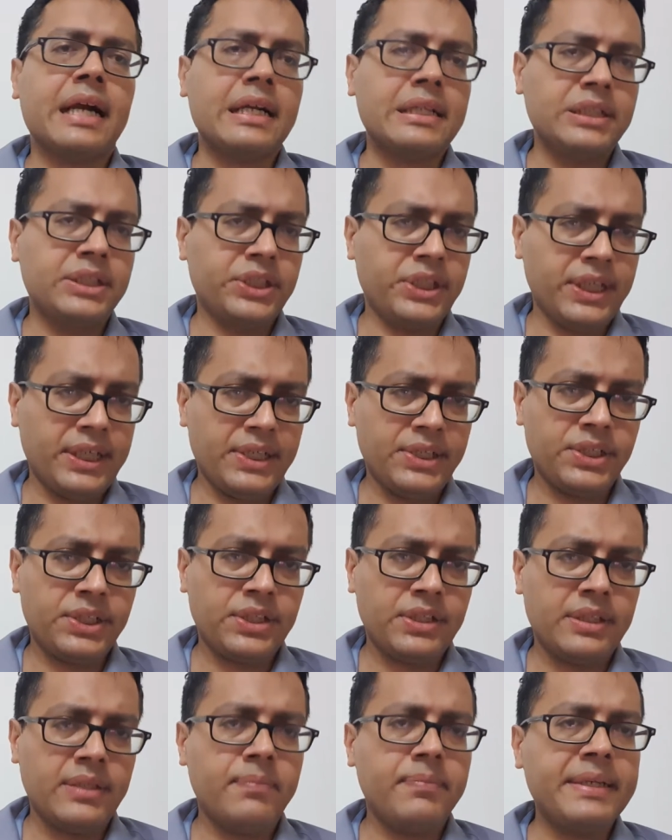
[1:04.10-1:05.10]
unchanged.
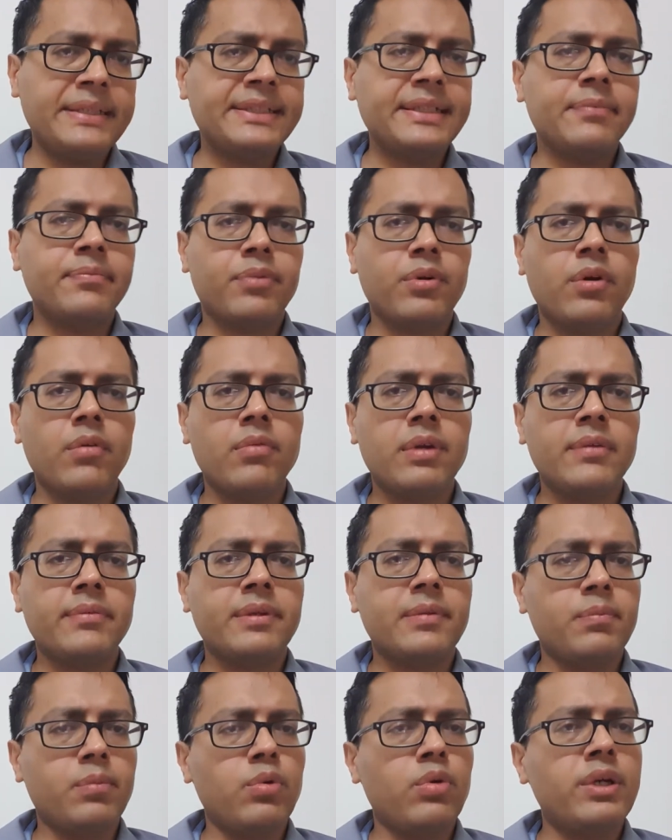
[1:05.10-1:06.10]
The basic problem, the
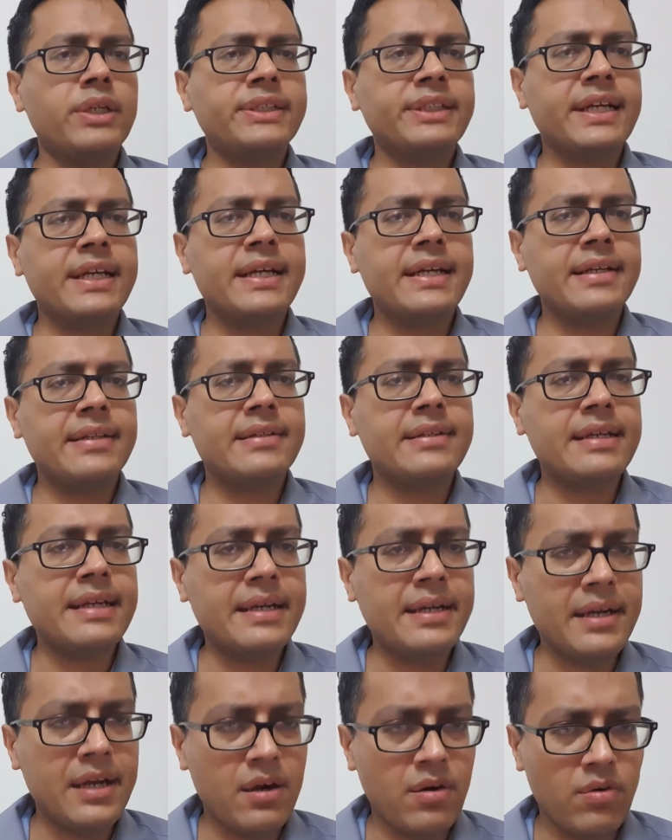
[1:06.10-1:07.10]
bone is getting
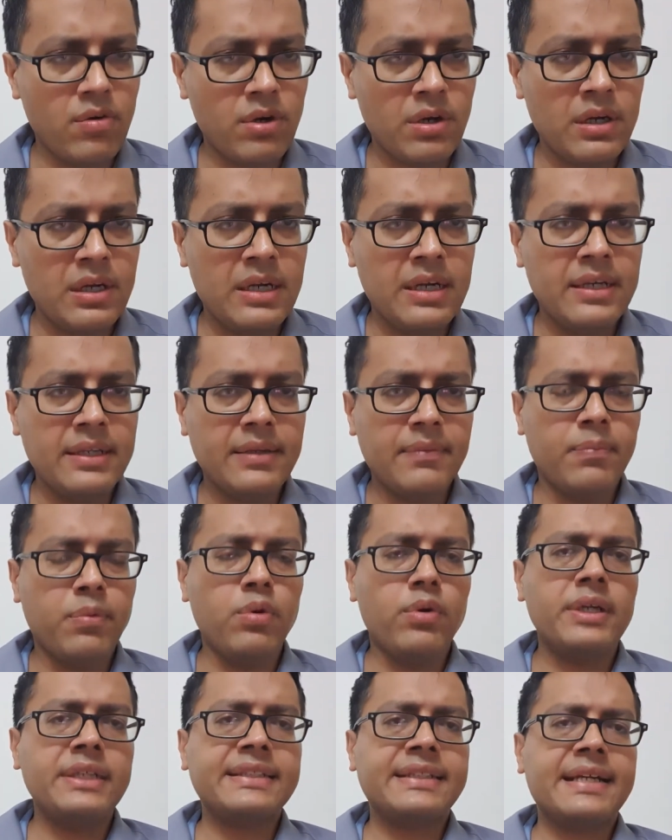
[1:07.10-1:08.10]
thinned out. The
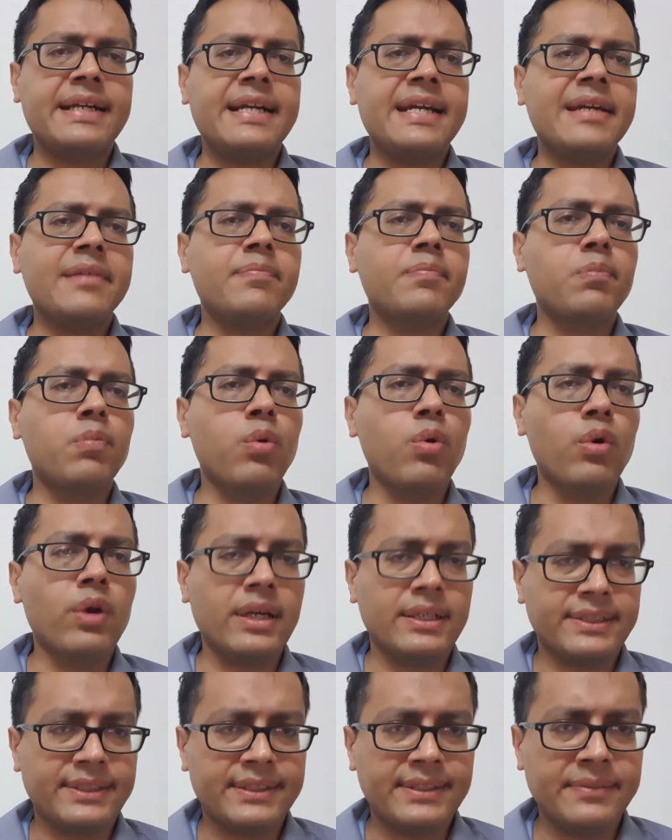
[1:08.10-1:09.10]
bone is getting
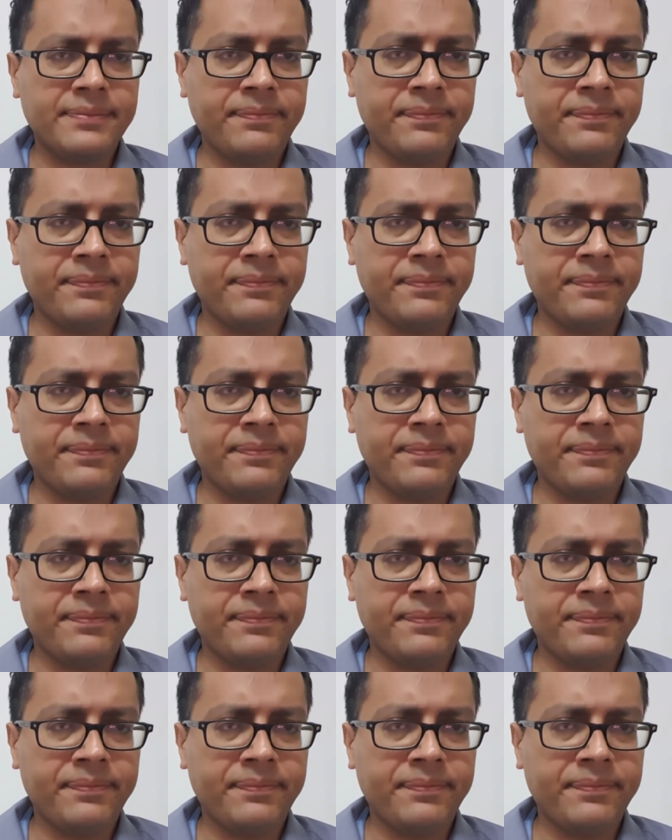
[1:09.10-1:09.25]
porous.